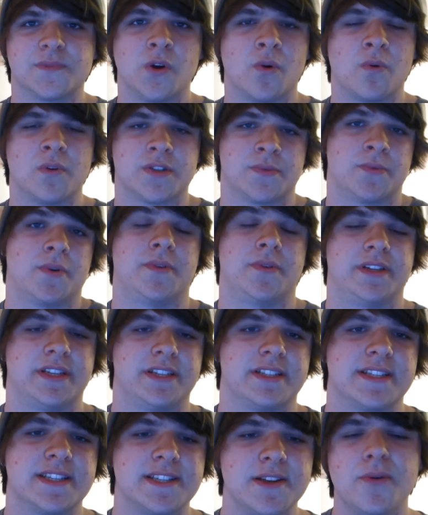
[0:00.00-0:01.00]
google's ruined
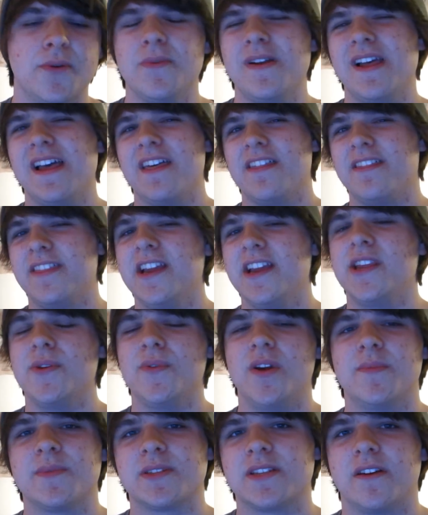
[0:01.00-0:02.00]
it so thank
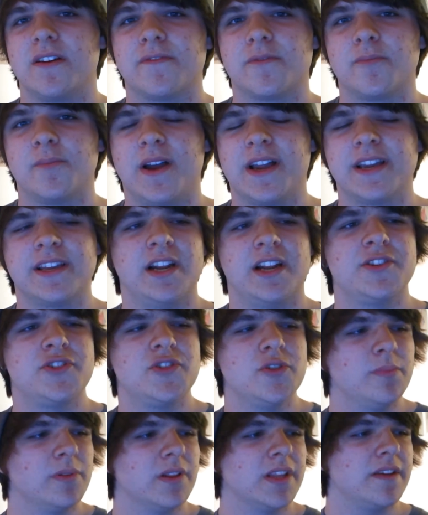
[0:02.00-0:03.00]
you amazon for buying it i
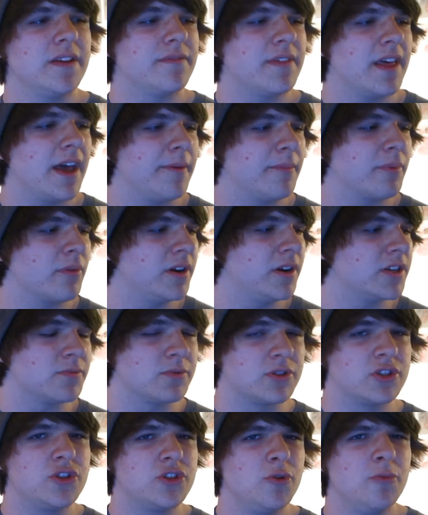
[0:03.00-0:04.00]
do believe that price
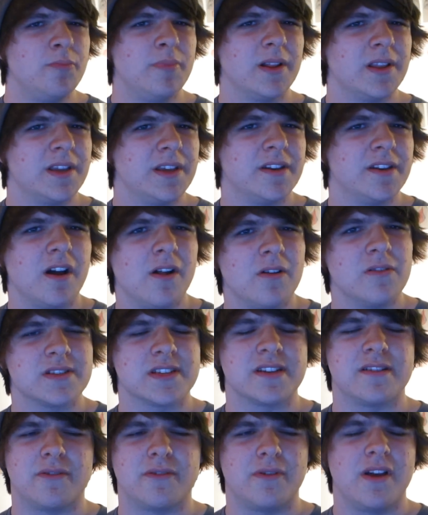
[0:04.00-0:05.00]
was $2 billion
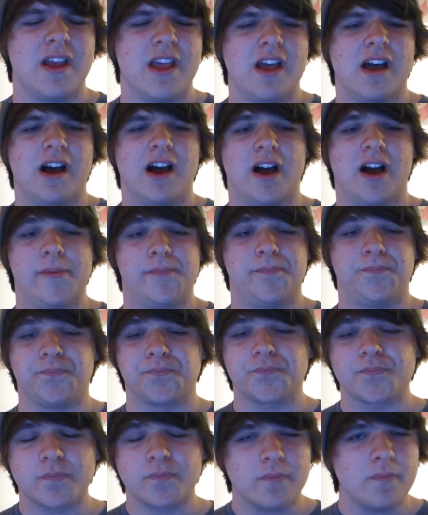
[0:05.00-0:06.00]
you know um,
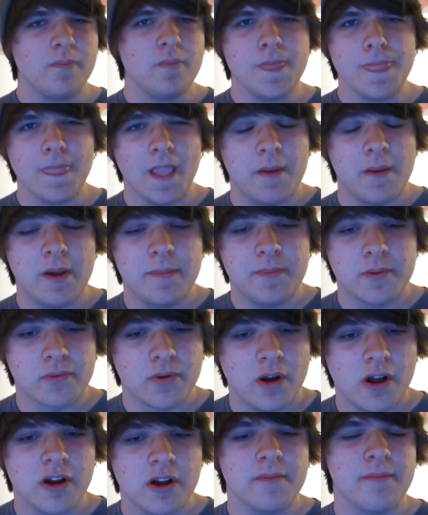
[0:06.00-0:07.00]
I might be
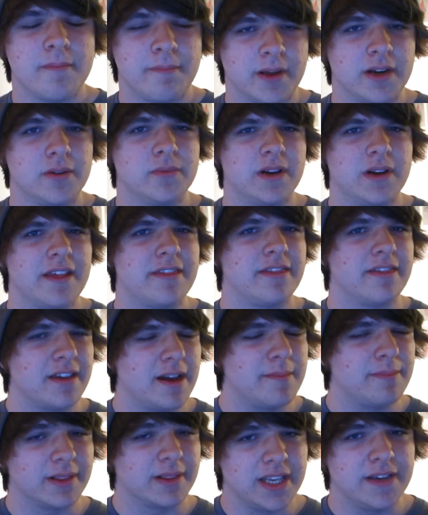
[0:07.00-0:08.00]
wrong, but it, I,
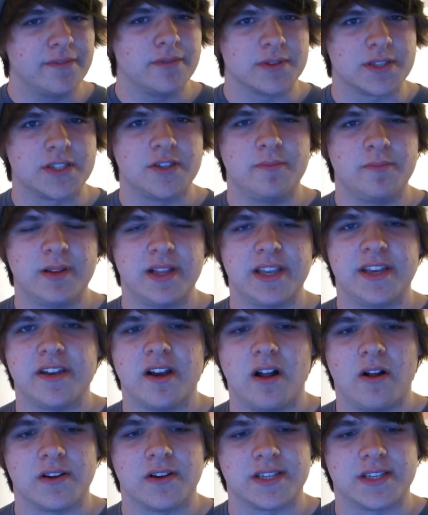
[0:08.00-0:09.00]
I, believe it was two billion
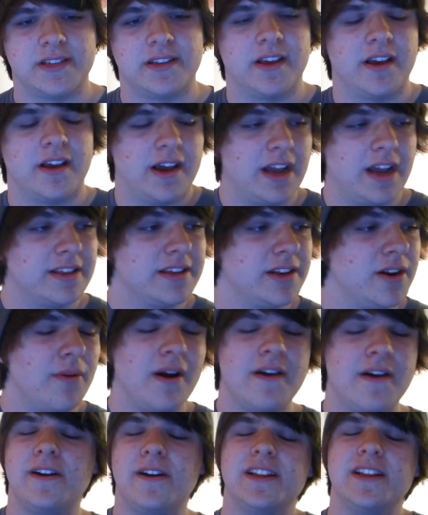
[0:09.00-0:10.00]
dollars. And uh, you
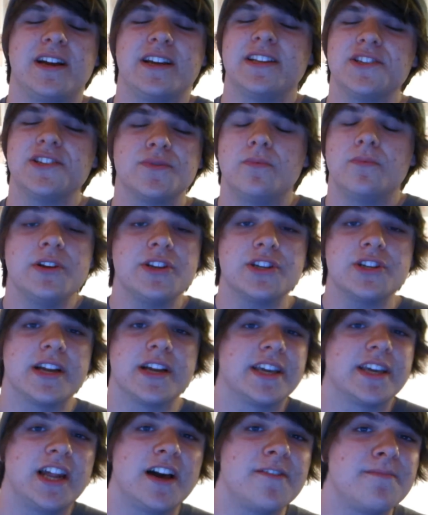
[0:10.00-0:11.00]
know, if I, I just wish
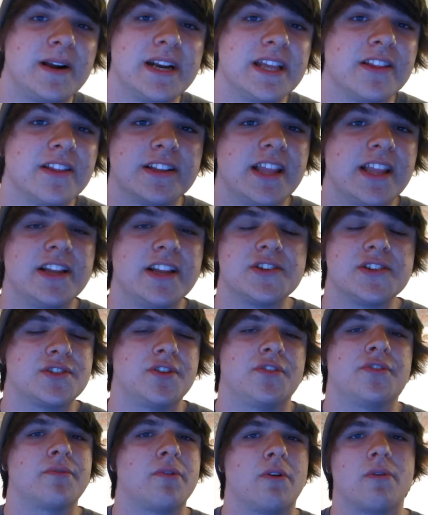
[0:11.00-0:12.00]
I could have money like that just
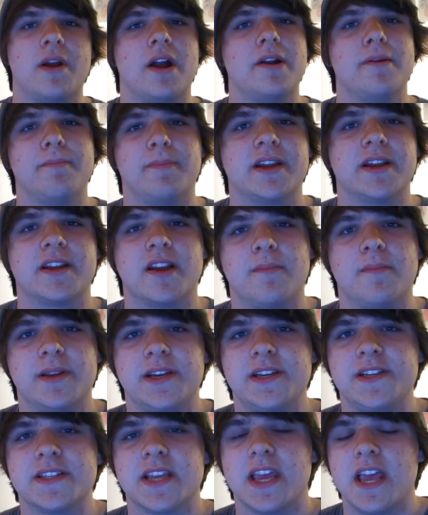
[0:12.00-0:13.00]
to throw around and buy
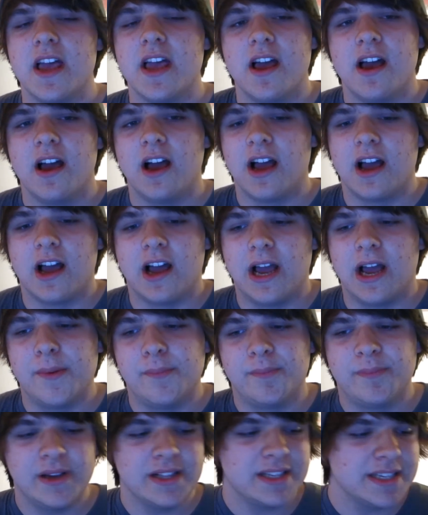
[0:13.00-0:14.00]
companies. Uh,
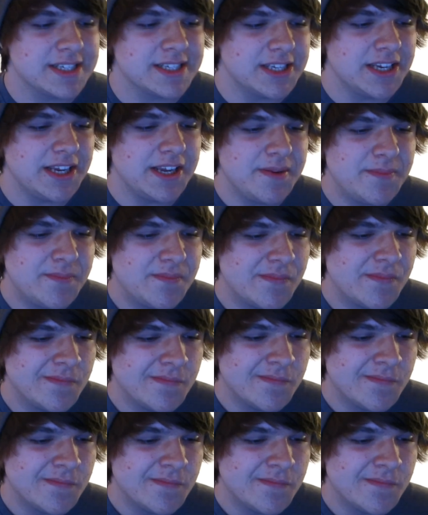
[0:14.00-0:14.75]
but you see,